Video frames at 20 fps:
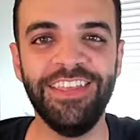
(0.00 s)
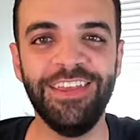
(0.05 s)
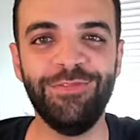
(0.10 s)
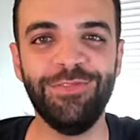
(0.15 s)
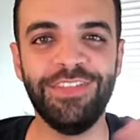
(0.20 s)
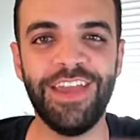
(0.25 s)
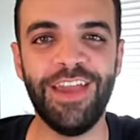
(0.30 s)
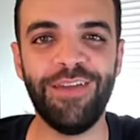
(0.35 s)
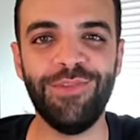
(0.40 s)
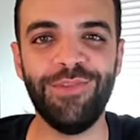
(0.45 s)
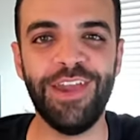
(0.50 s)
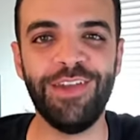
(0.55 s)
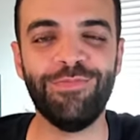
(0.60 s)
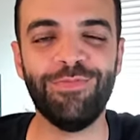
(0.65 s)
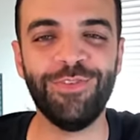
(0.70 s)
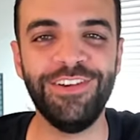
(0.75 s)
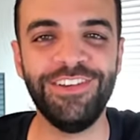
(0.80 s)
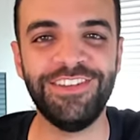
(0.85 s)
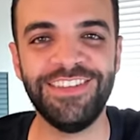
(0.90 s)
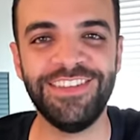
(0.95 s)
with the NBA
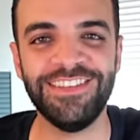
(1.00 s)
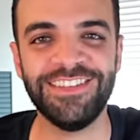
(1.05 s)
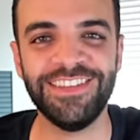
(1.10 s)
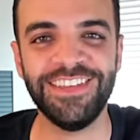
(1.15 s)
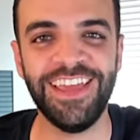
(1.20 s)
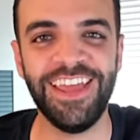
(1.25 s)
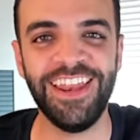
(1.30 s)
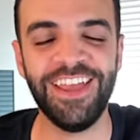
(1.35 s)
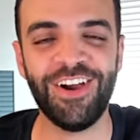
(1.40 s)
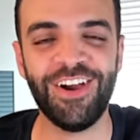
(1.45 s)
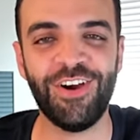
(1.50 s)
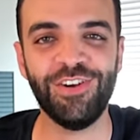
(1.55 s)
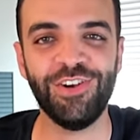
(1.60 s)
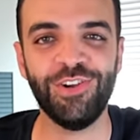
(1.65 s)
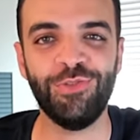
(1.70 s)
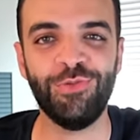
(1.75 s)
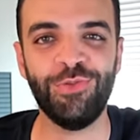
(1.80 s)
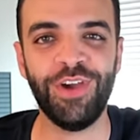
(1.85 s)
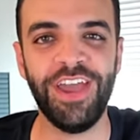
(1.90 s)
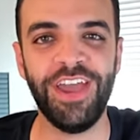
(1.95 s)
preseason getting
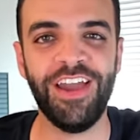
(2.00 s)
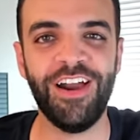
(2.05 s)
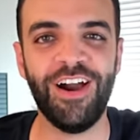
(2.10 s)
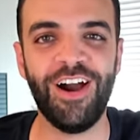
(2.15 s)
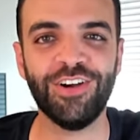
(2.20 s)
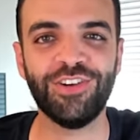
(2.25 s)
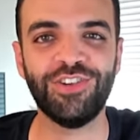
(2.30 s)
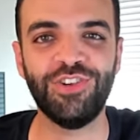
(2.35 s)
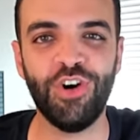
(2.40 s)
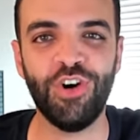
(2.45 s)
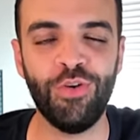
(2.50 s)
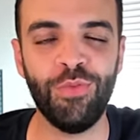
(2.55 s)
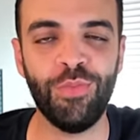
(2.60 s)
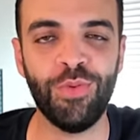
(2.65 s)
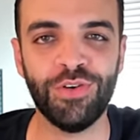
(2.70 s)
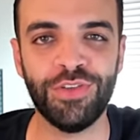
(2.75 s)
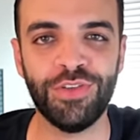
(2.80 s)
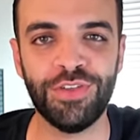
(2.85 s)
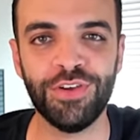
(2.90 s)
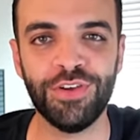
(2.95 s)
underway
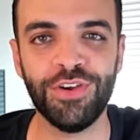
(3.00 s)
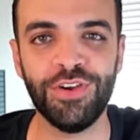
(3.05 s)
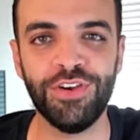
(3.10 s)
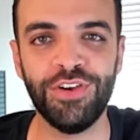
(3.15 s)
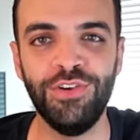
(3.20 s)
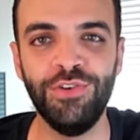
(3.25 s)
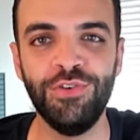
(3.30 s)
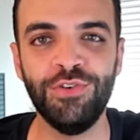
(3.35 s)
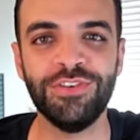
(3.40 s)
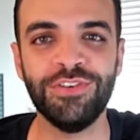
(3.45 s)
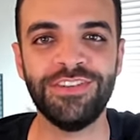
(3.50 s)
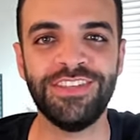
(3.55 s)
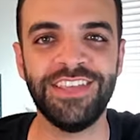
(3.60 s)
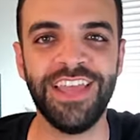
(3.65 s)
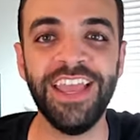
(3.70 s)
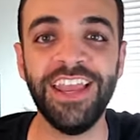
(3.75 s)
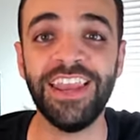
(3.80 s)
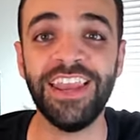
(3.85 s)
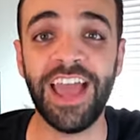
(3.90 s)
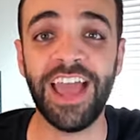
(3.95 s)
October 3rd, Noor
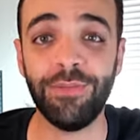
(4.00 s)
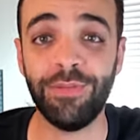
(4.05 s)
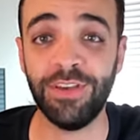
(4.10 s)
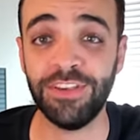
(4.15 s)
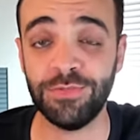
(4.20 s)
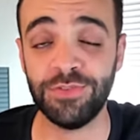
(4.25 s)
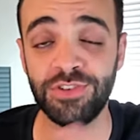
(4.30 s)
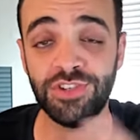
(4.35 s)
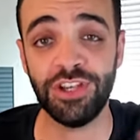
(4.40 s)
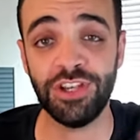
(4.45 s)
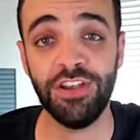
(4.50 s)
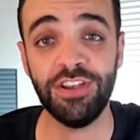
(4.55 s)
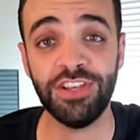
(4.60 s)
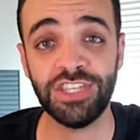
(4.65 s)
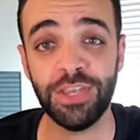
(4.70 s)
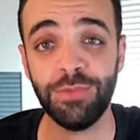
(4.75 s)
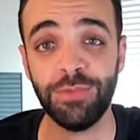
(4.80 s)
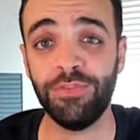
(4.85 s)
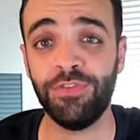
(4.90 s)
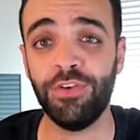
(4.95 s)
Zainab has been sharing
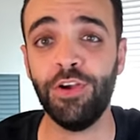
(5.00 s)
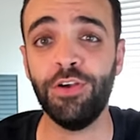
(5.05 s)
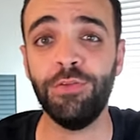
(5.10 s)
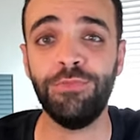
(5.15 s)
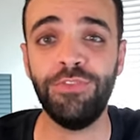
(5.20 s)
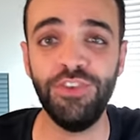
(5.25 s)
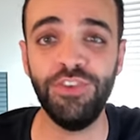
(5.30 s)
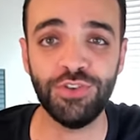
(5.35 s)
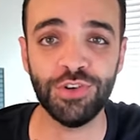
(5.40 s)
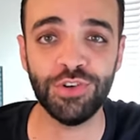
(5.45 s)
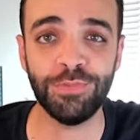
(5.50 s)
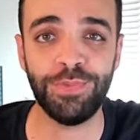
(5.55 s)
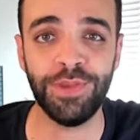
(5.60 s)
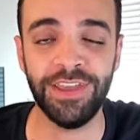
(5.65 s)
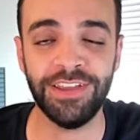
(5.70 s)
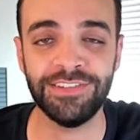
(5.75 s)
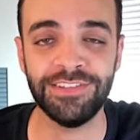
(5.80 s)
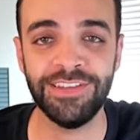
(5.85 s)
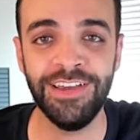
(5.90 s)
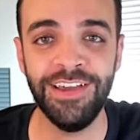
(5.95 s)
some of her future
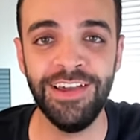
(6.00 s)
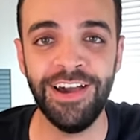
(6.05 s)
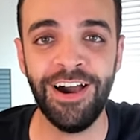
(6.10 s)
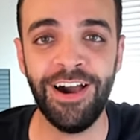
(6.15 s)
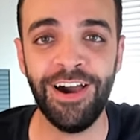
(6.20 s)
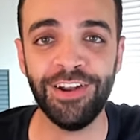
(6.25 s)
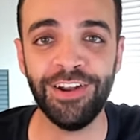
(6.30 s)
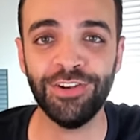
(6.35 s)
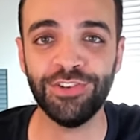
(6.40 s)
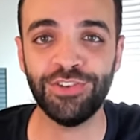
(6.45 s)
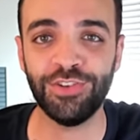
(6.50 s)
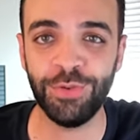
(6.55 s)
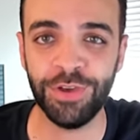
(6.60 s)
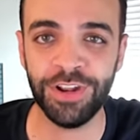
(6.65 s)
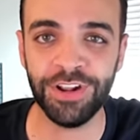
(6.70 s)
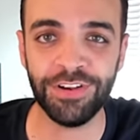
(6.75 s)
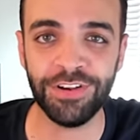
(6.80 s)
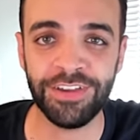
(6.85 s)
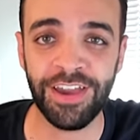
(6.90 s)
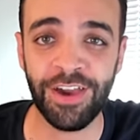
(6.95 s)
picks on her
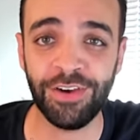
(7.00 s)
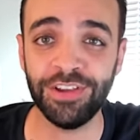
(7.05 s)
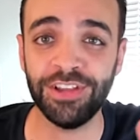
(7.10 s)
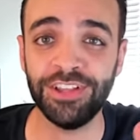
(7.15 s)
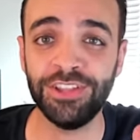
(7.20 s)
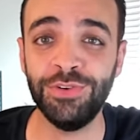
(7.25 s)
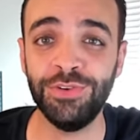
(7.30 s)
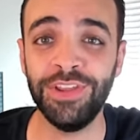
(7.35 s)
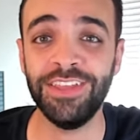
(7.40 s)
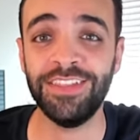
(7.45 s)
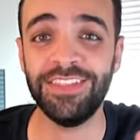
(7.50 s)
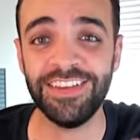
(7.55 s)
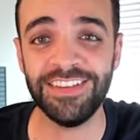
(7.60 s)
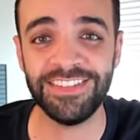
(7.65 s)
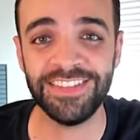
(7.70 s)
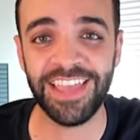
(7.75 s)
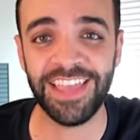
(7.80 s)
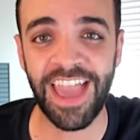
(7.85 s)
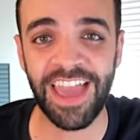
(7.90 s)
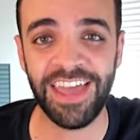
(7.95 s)
Twitter account, including
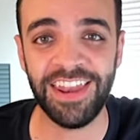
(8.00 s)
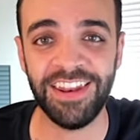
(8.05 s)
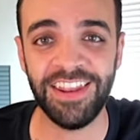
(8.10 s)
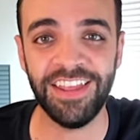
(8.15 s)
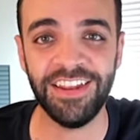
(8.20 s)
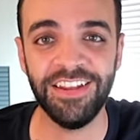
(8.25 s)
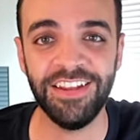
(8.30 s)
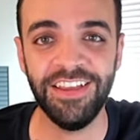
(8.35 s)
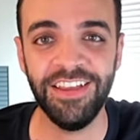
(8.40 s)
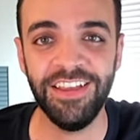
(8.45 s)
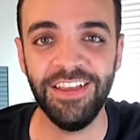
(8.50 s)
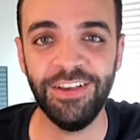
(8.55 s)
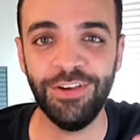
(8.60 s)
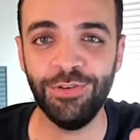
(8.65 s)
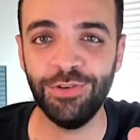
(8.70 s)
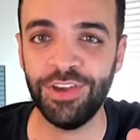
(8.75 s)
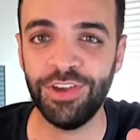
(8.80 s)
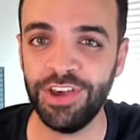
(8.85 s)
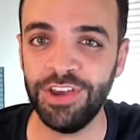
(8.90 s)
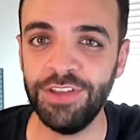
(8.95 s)
this candidate
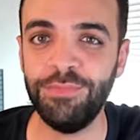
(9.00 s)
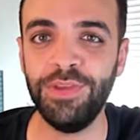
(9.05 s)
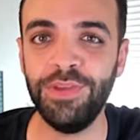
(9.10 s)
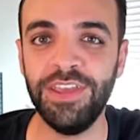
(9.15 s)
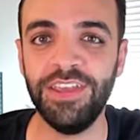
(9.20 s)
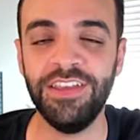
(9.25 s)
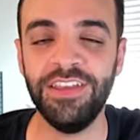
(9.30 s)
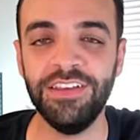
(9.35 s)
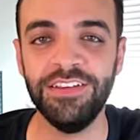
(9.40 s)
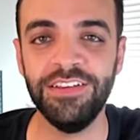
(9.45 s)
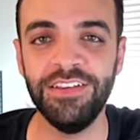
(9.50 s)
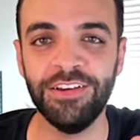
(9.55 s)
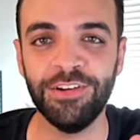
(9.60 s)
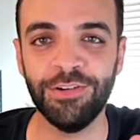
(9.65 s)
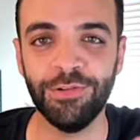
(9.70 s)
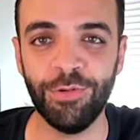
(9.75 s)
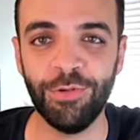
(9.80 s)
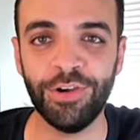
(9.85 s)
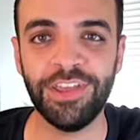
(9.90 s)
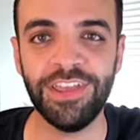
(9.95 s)
who could be
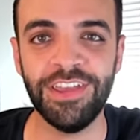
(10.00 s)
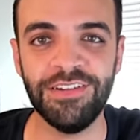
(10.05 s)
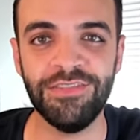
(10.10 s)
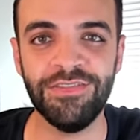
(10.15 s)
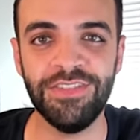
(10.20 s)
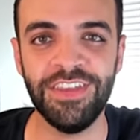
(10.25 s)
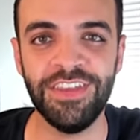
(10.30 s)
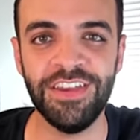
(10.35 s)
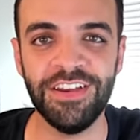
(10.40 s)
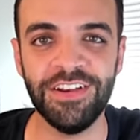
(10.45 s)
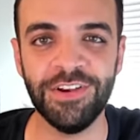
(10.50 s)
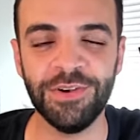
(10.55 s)
Rookie of the Year.